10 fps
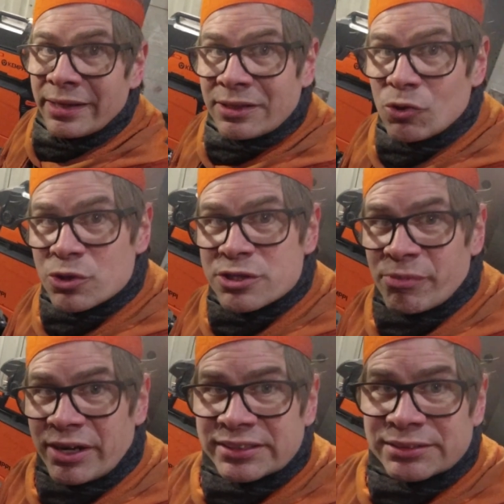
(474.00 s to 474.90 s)
It looks
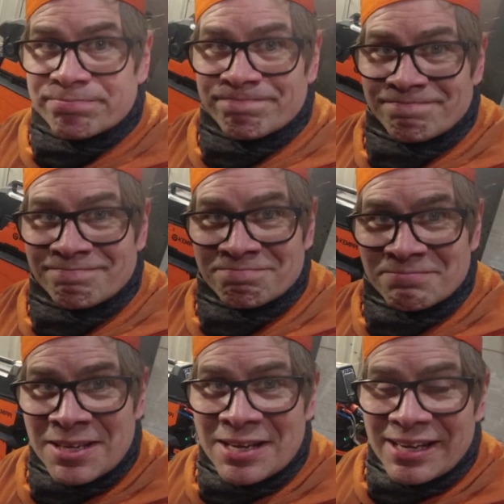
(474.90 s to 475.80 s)
nice.
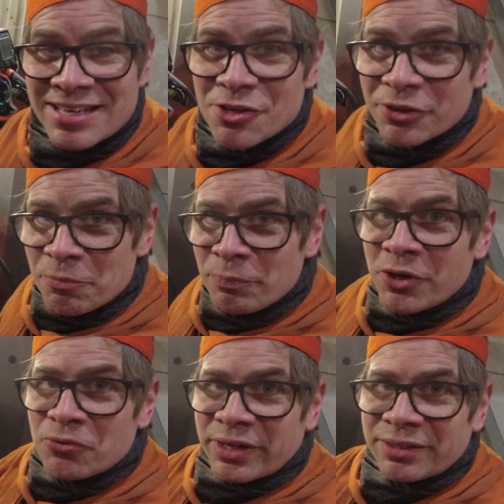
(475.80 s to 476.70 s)
It's not
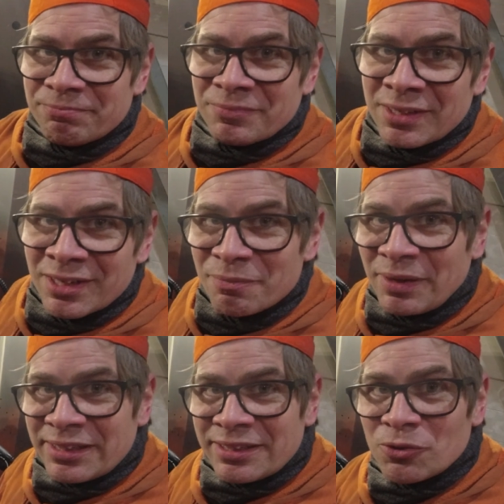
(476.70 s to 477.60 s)
perfect,
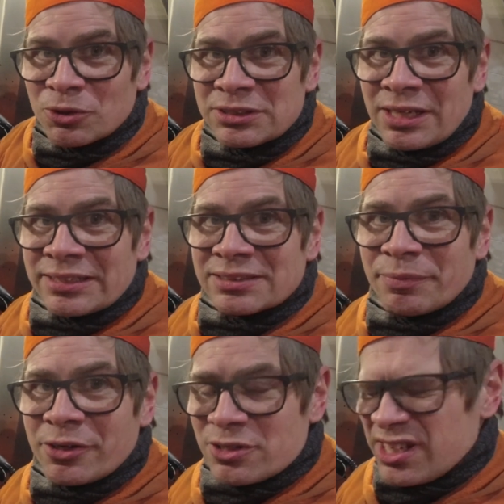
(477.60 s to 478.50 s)
but it looks nice
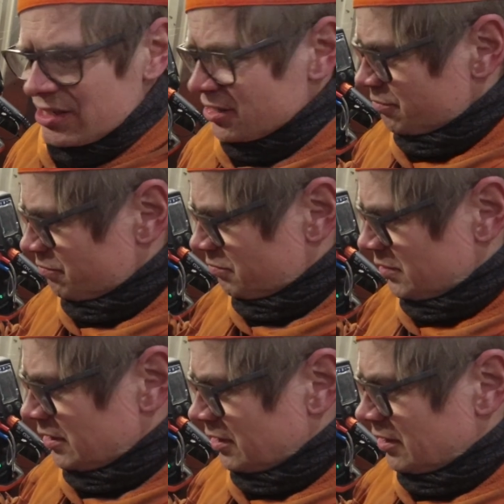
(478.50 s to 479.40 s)
because it's
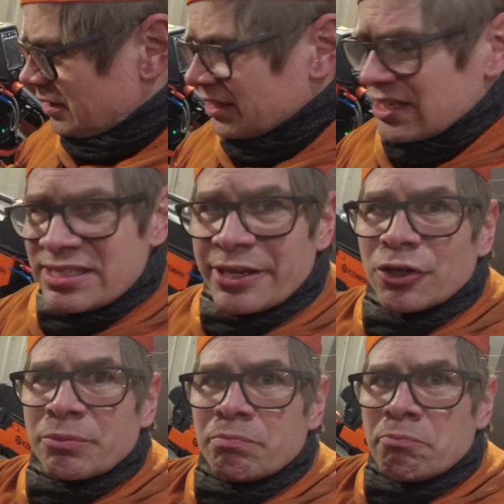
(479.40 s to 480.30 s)
that is
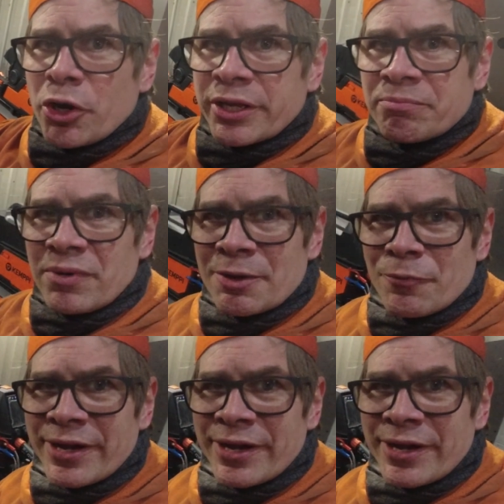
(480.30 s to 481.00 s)
second bogey I'm